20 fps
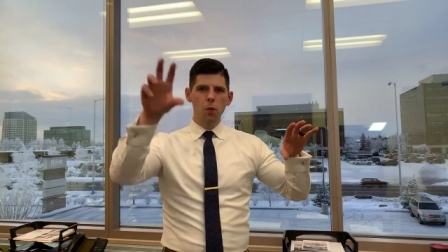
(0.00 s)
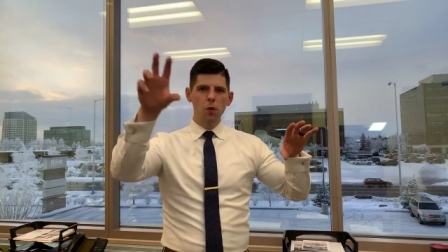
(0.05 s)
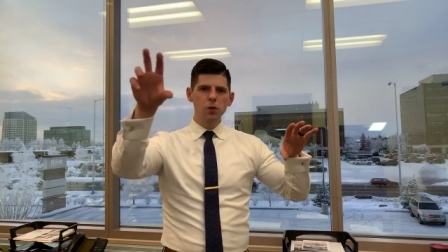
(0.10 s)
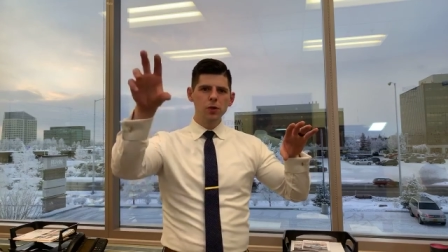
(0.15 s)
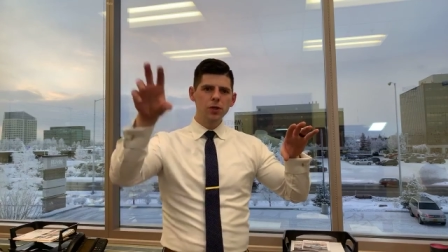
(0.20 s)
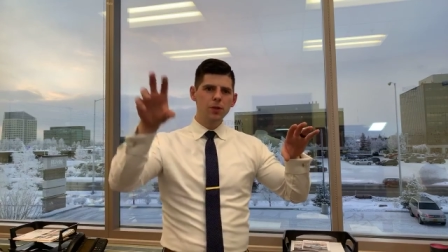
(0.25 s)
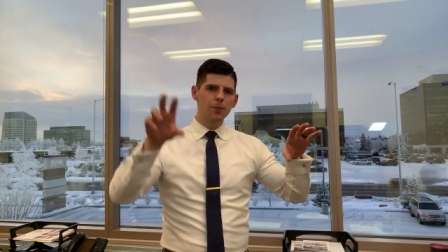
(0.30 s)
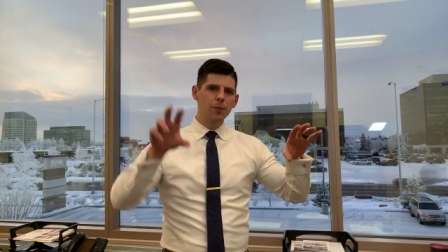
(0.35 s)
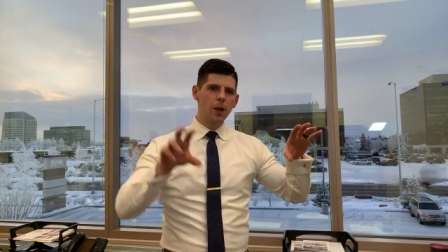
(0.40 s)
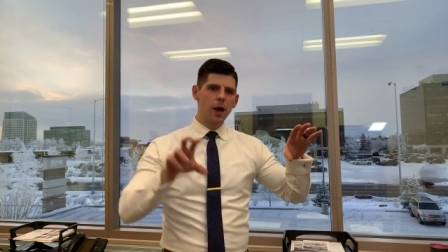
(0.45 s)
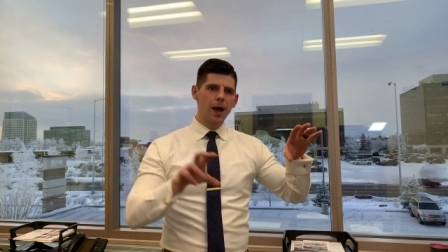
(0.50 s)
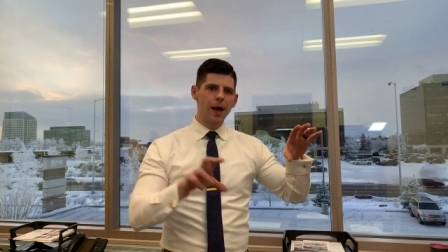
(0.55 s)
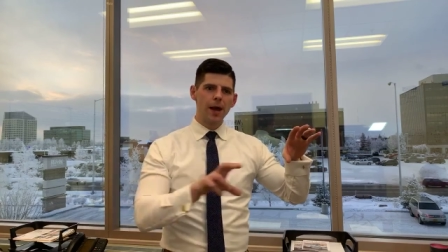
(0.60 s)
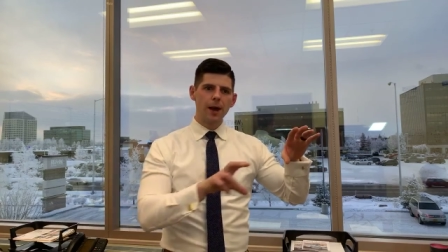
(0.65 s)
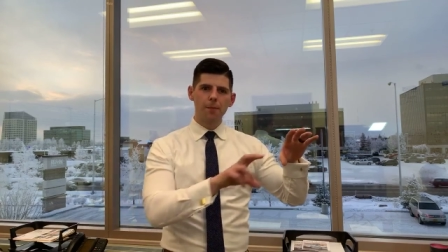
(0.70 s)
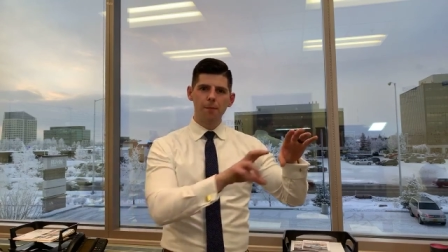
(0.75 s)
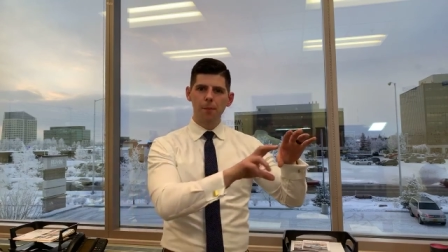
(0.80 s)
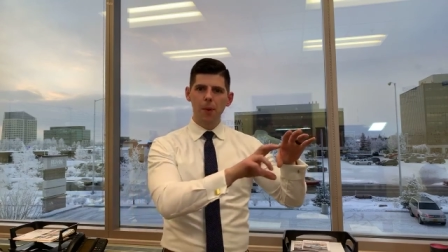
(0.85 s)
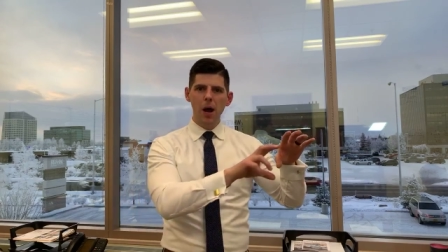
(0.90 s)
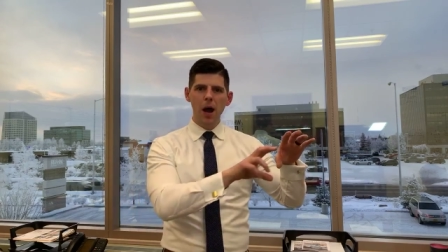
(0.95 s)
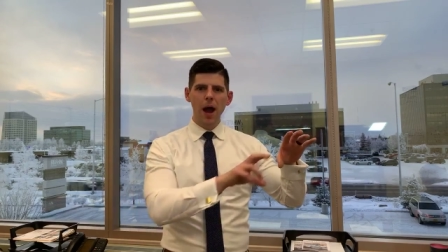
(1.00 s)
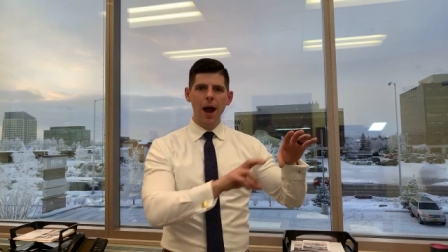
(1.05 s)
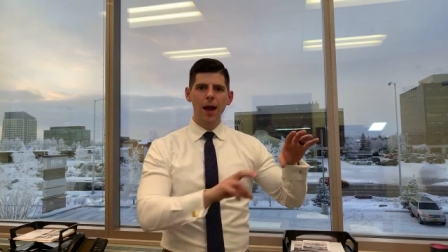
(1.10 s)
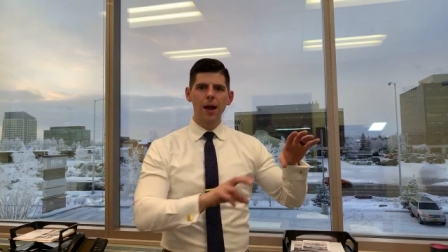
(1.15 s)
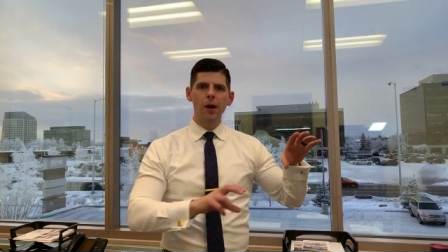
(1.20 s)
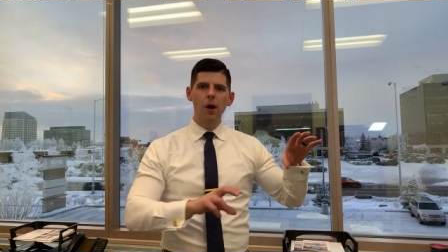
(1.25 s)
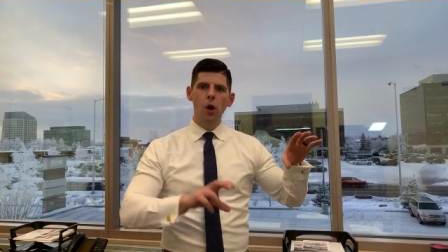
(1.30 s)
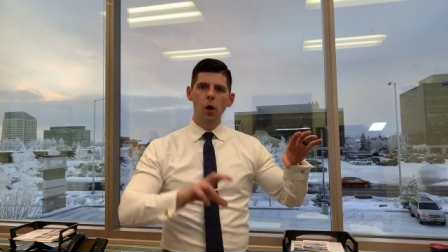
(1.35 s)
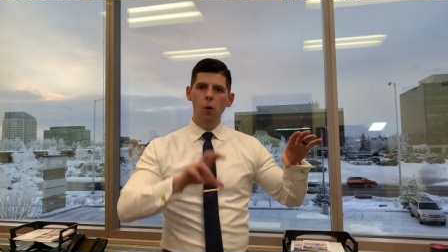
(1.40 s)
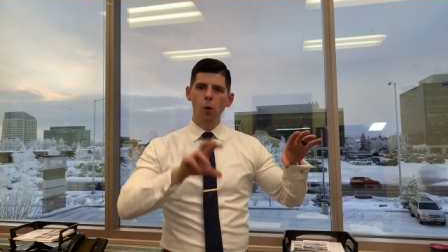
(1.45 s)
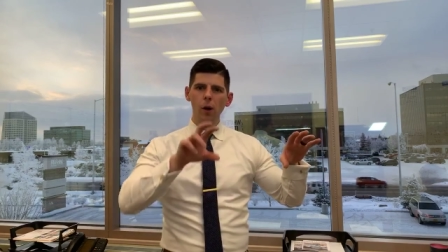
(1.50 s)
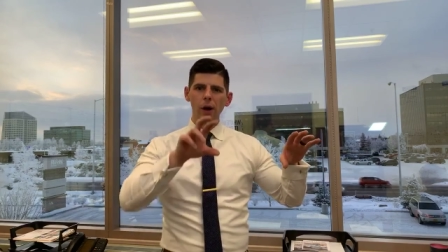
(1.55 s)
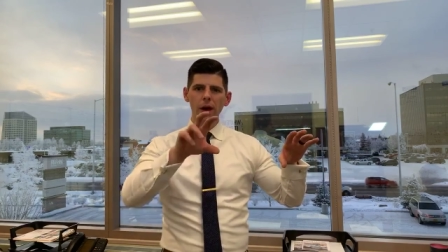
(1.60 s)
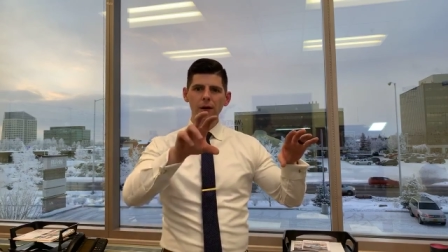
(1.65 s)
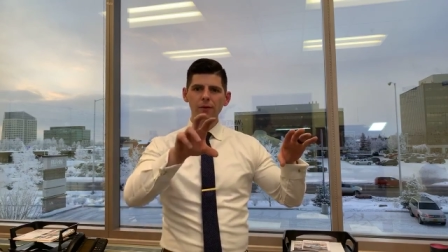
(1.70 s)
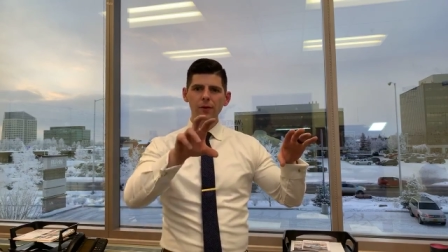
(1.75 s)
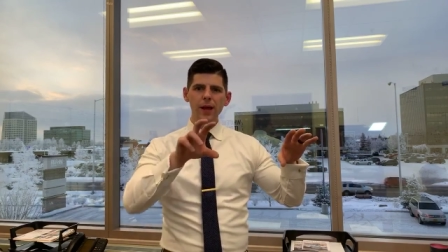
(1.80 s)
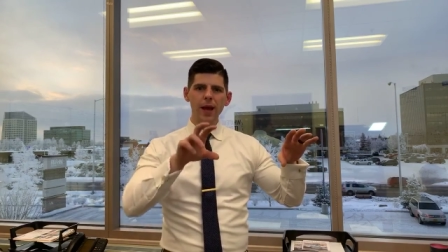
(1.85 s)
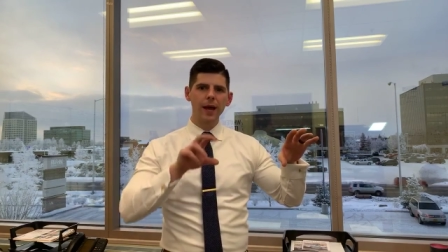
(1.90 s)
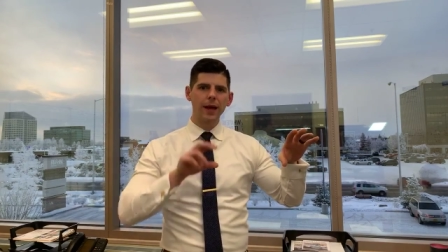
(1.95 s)
multiply it by
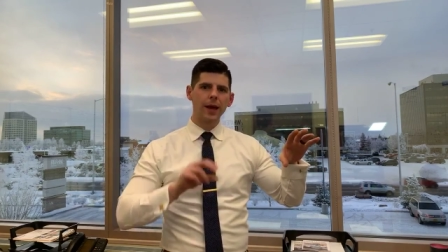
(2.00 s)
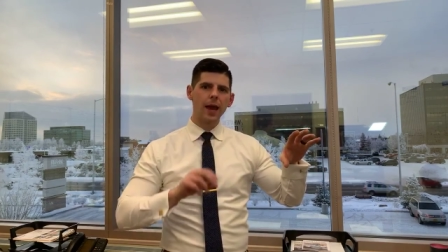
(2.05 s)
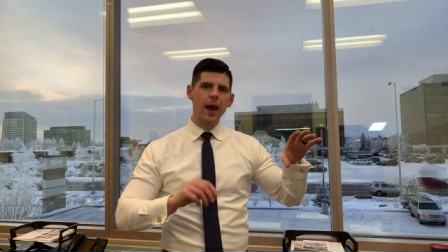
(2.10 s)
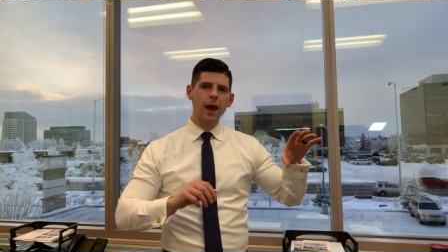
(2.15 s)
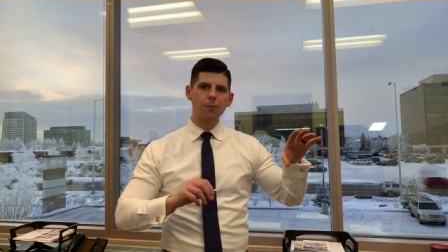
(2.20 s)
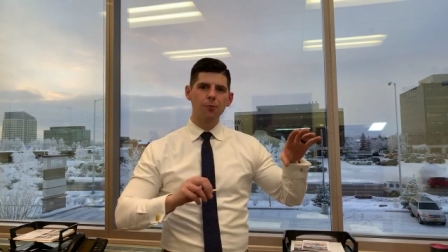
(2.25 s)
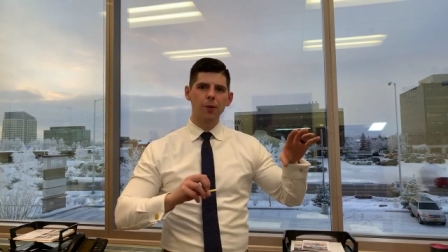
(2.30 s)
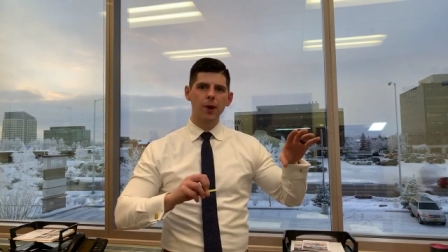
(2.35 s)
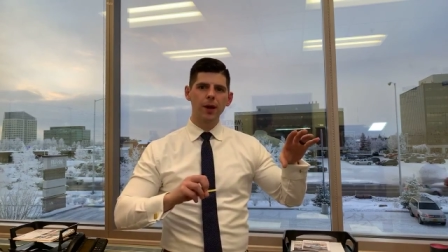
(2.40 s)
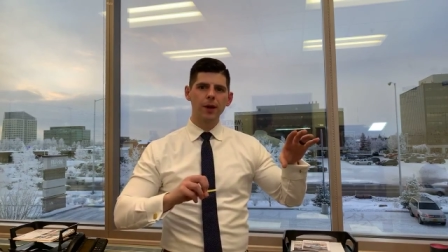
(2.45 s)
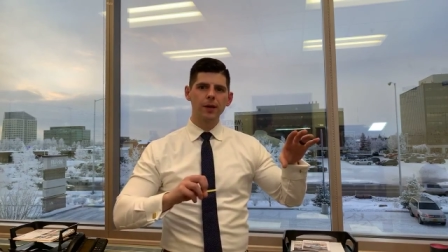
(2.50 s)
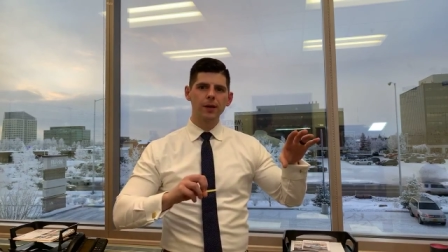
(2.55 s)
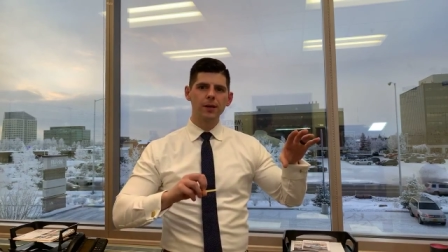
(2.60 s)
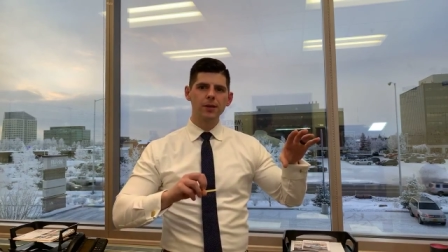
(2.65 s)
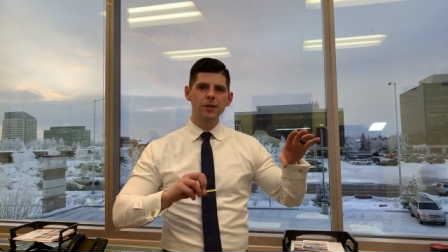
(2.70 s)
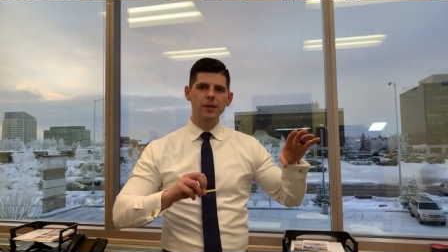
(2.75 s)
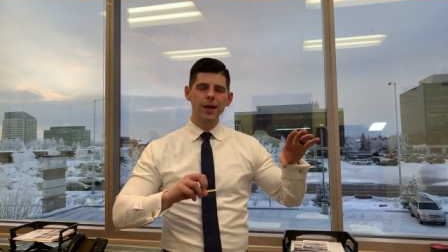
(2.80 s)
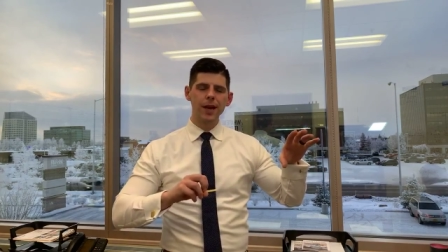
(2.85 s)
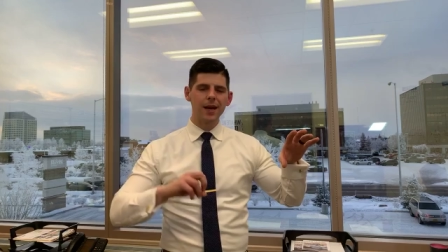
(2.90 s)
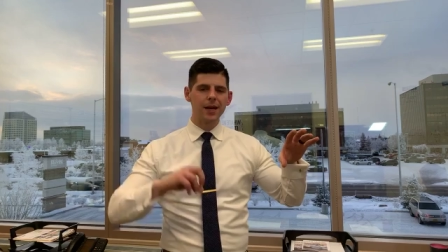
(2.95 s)
whatever that cap rate is,